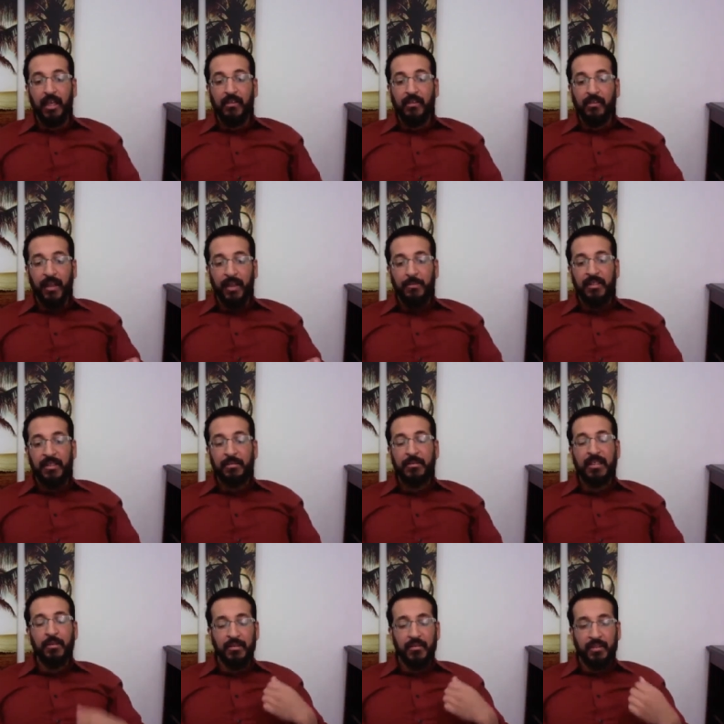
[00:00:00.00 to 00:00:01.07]
let me
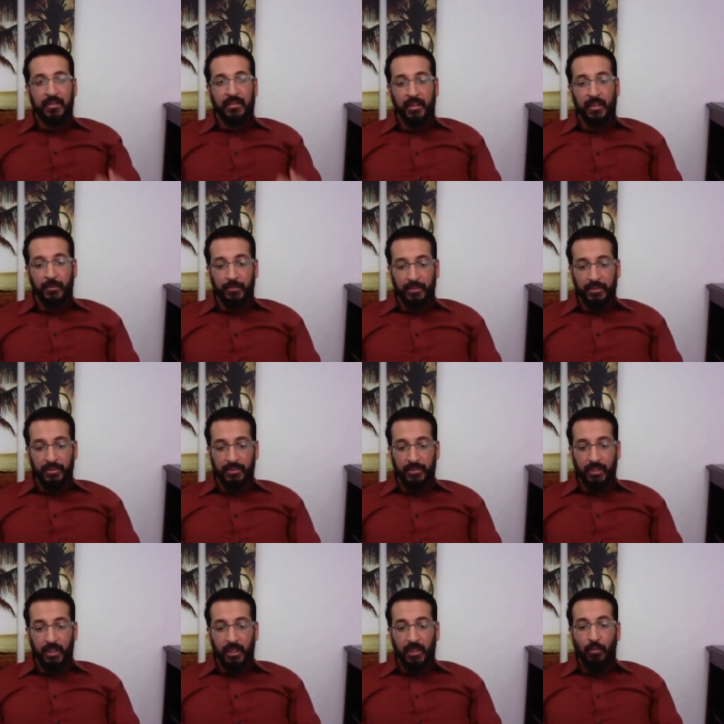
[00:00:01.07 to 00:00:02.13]
meet with a therapist,
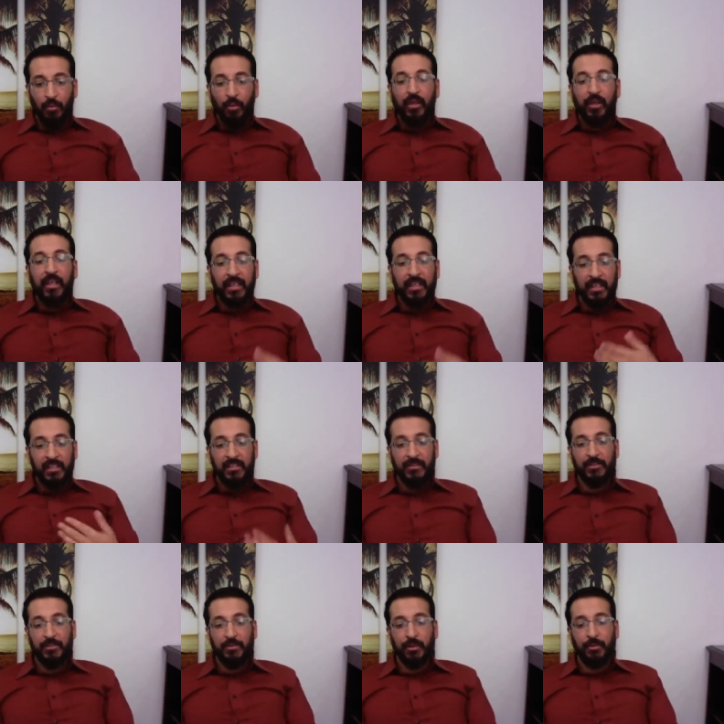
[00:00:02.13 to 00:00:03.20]
work on an
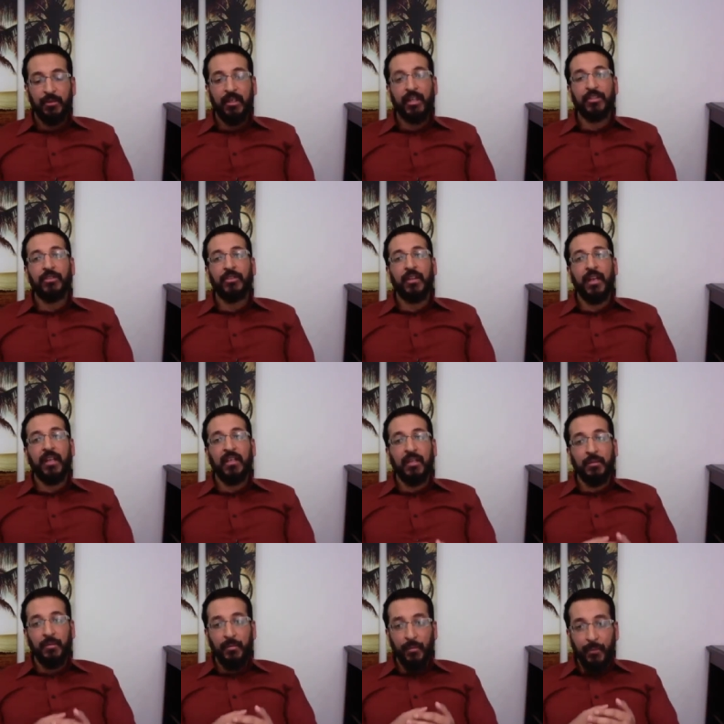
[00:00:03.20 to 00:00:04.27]
individual plan so that I
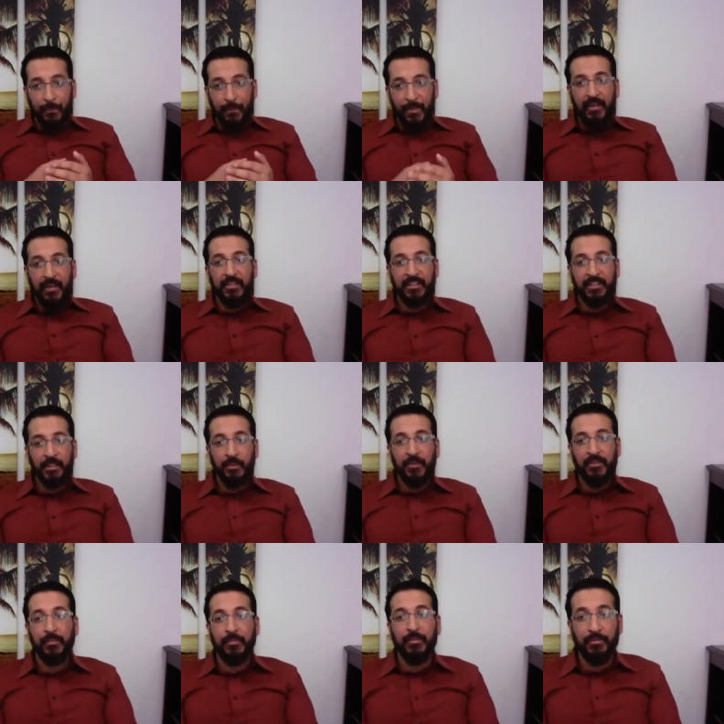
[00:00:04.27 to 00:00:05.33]
can better deal with
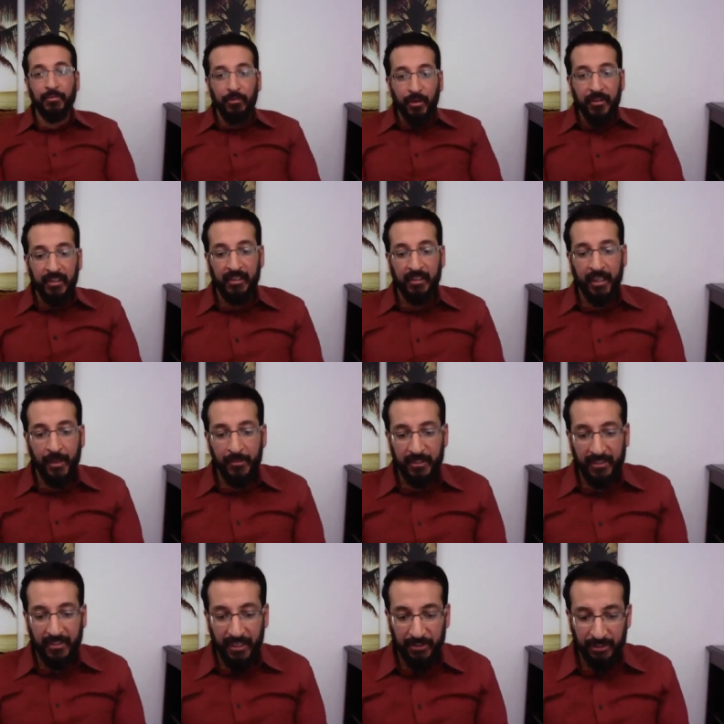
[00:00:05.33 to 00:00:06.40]
it before the calamity
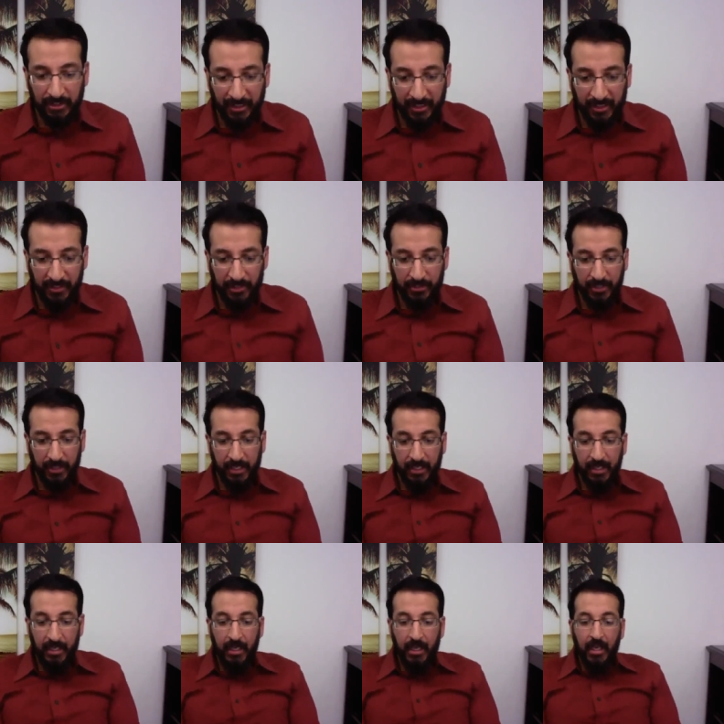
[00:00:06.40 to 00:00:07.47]
actually hits, right?
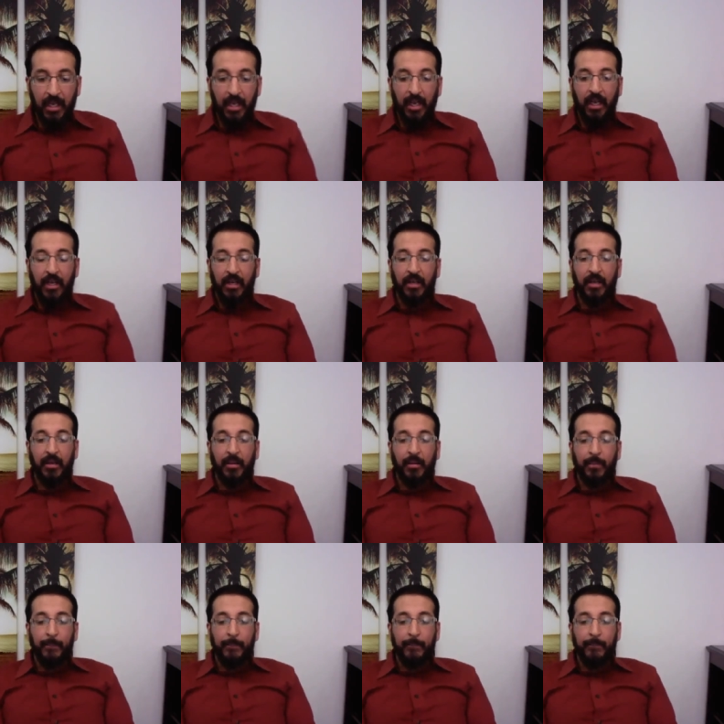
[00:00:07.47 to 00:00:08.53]

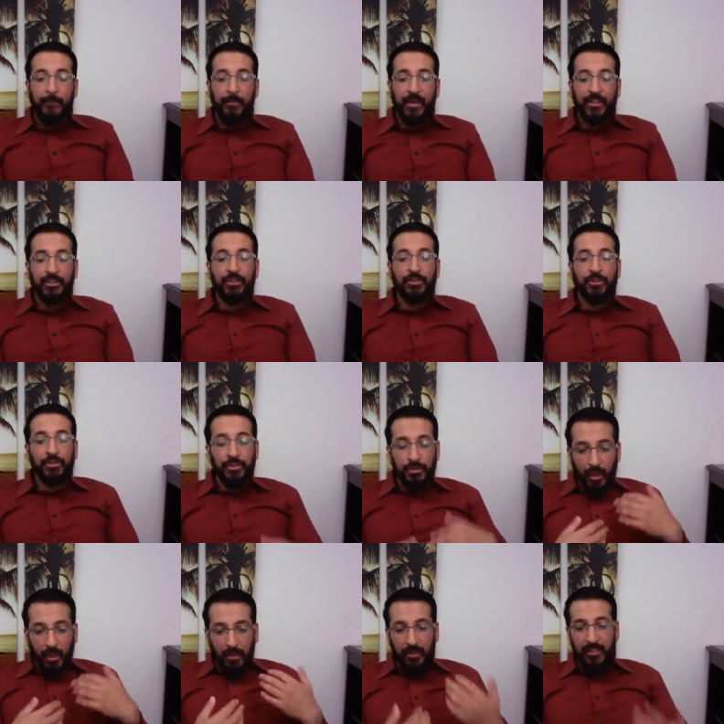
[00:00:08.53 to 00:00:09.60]
But should you
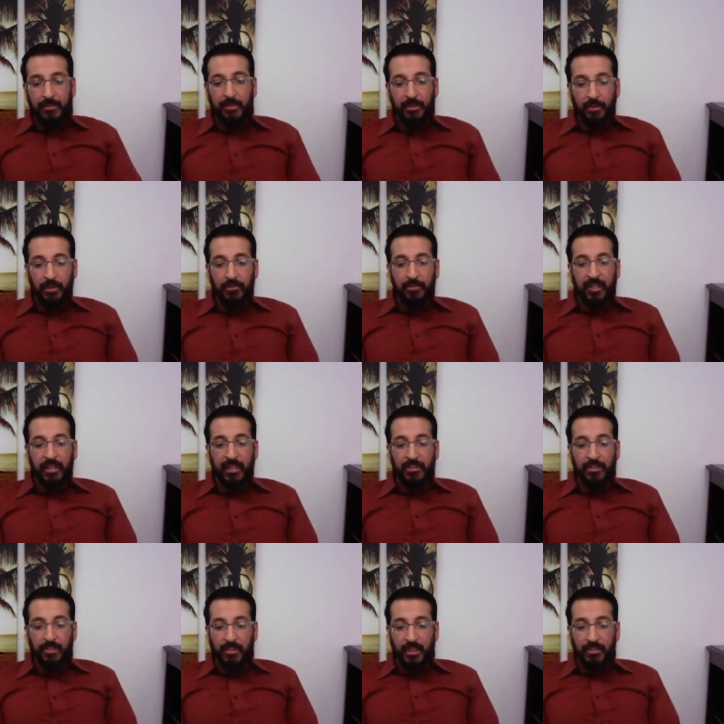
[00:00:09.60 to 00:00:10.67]
already be going through that
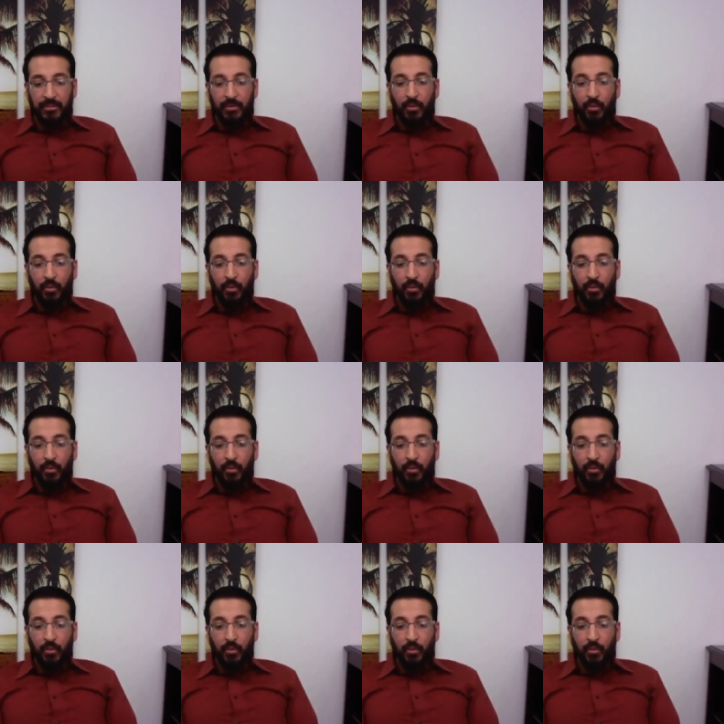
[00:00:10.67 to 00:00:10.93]
stress,